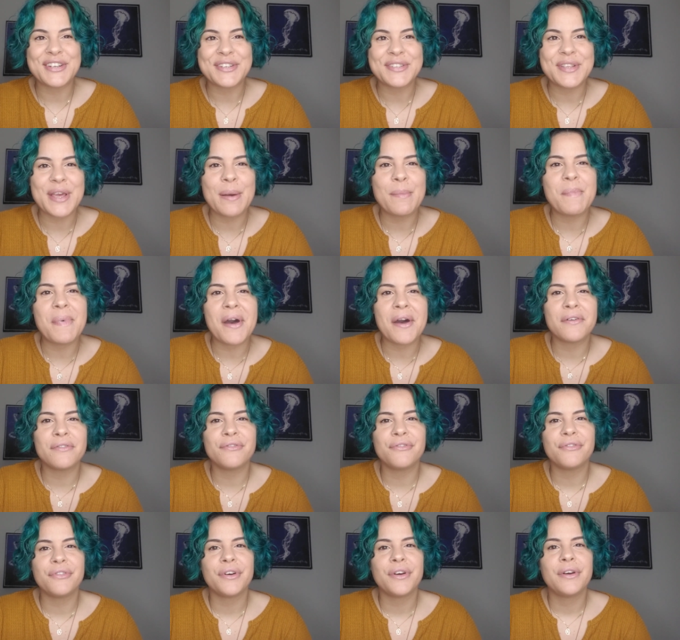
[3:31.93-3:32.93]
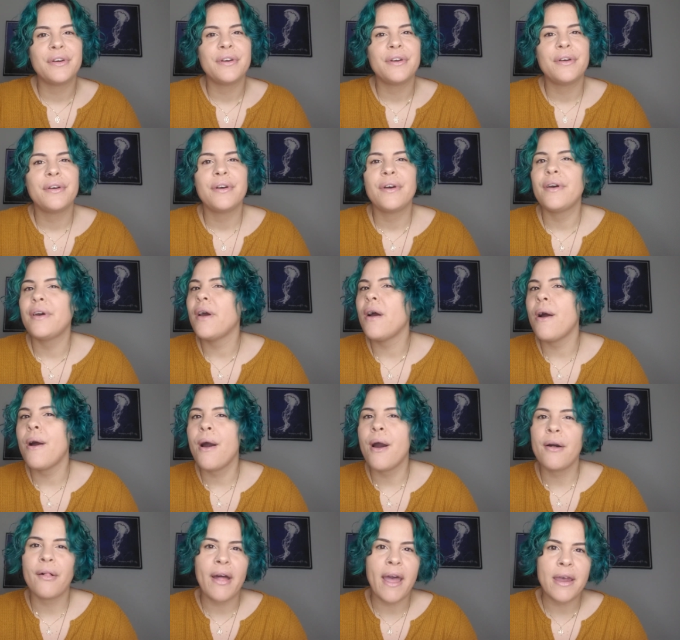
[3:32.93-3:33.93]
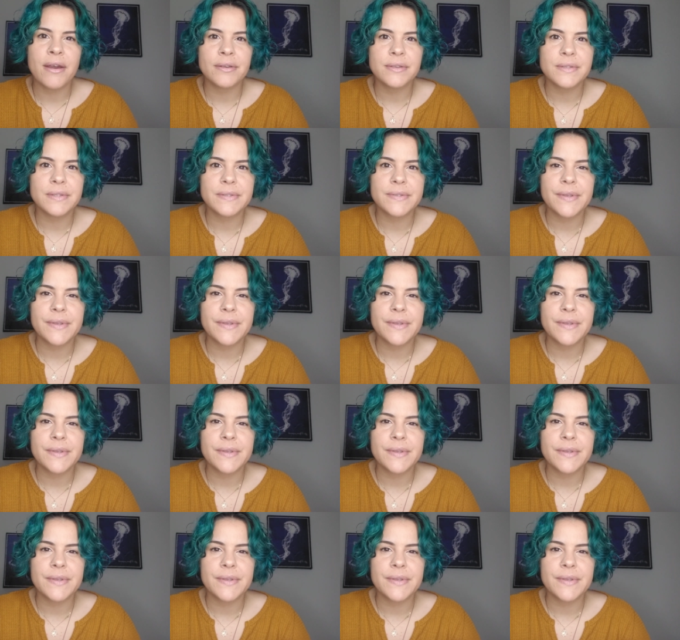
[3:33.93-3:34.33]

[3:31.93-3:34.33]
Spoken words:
above all else.